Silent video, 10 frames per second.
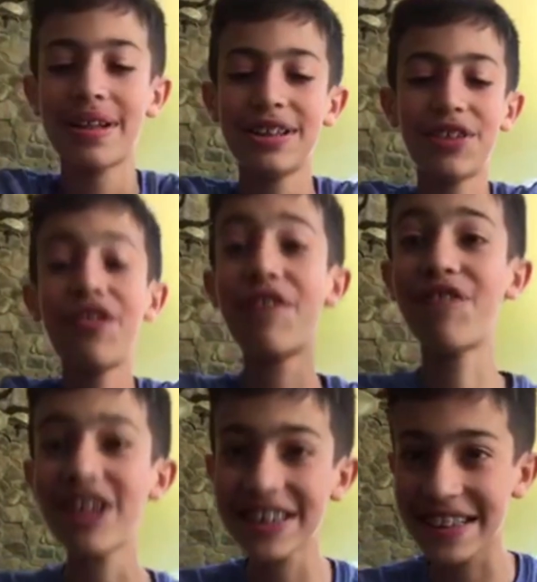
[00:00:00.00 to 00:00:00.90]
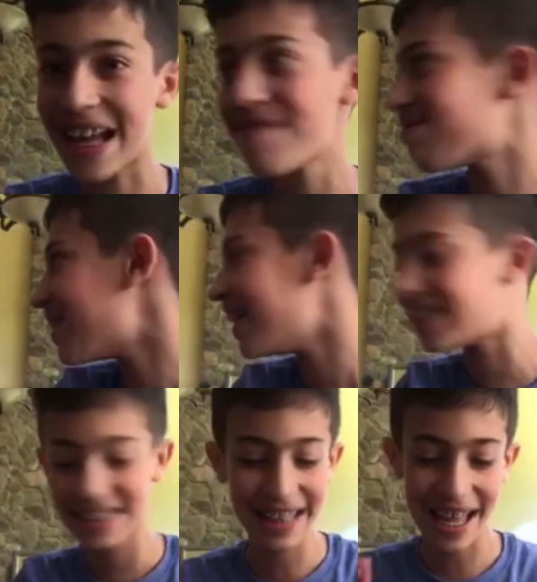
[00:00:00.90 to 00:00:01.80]
So for the first step, it
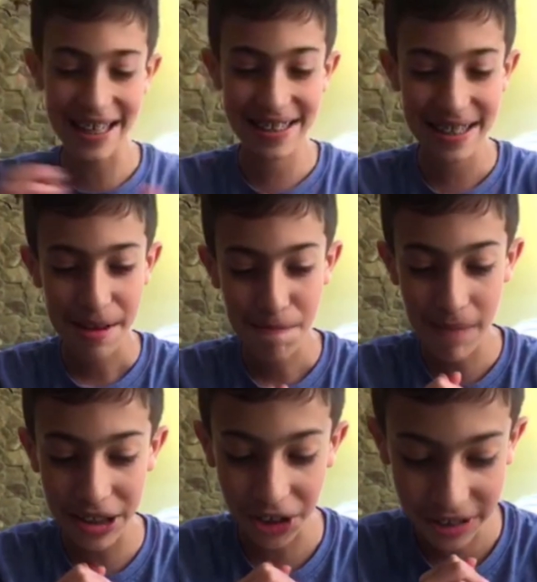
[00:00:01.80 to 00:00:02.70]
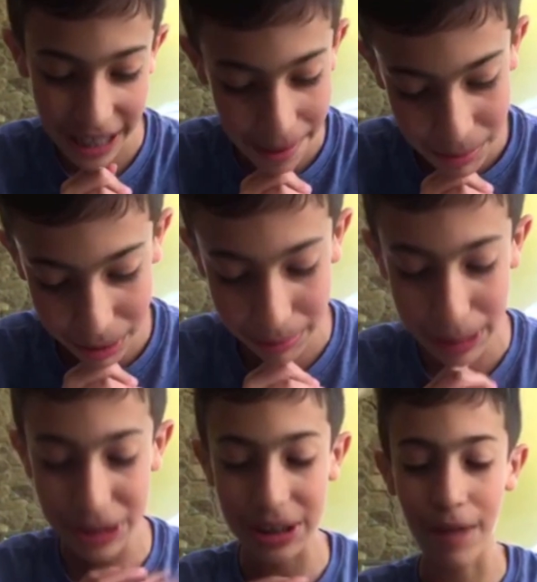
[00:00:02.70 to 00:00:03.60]
says measure 10
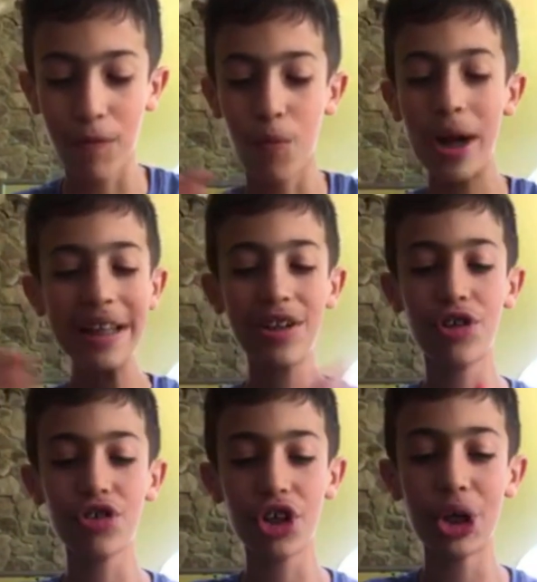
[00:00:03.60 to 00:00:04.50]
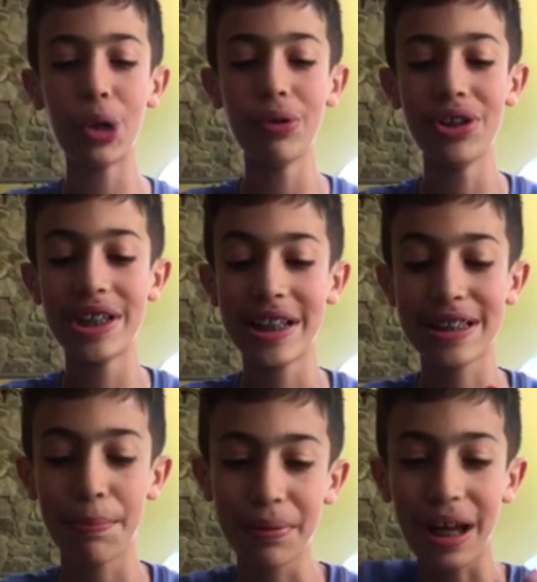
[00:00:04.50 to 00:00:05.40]
milliliters of white glue using the
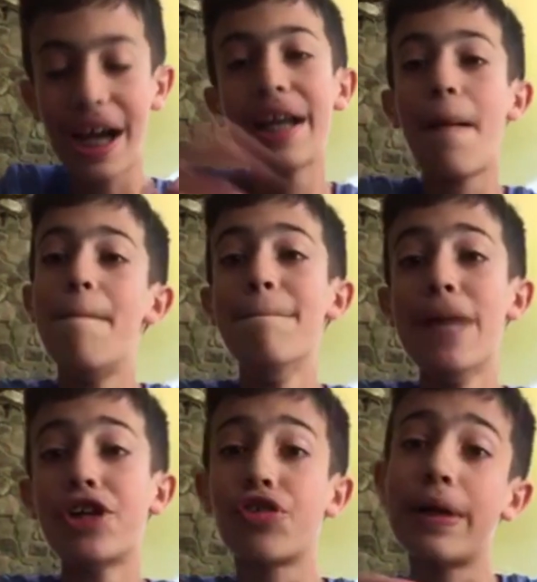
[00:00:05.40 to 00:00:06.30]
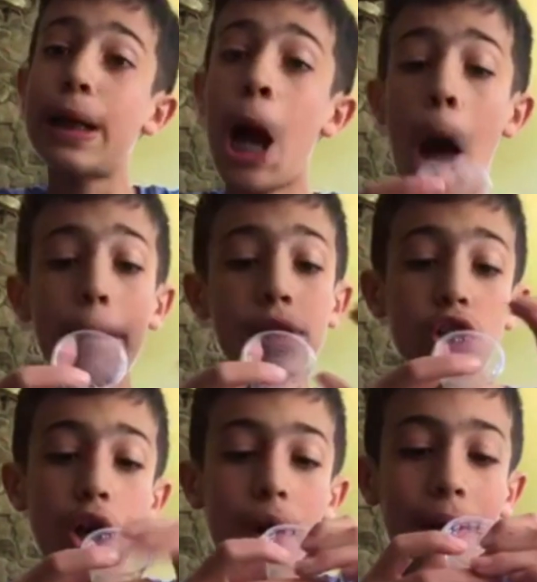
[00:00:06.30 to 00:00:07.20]
supplied measuring cup.
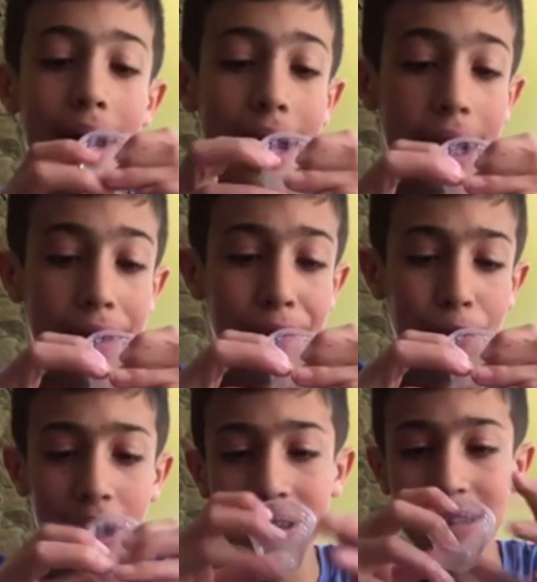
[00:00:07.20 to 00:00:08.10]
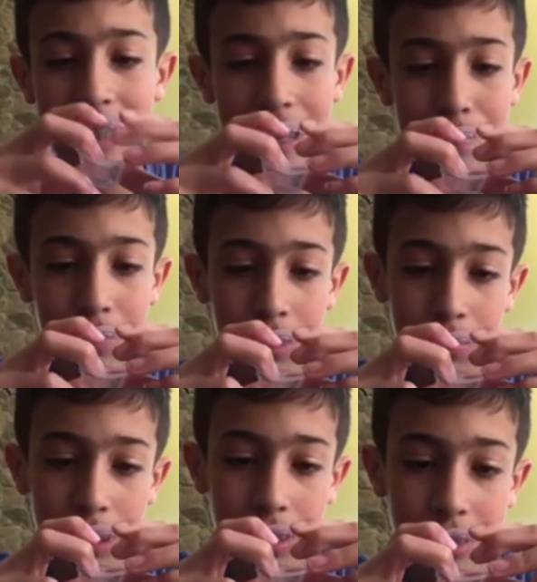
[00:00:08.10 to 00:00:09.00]
So where's 10
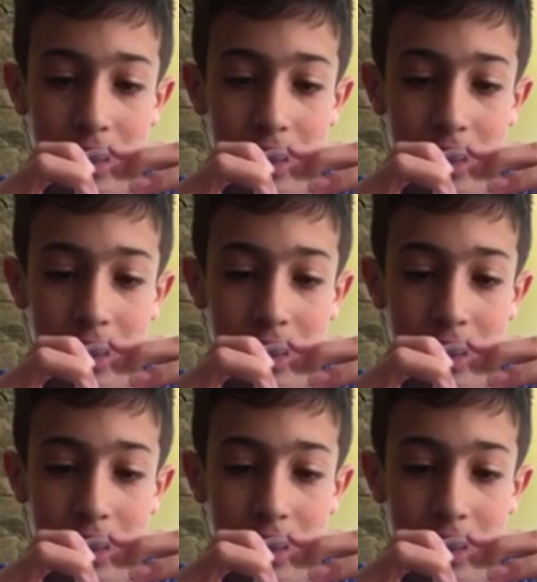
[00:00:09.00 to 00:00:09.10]
millimeters?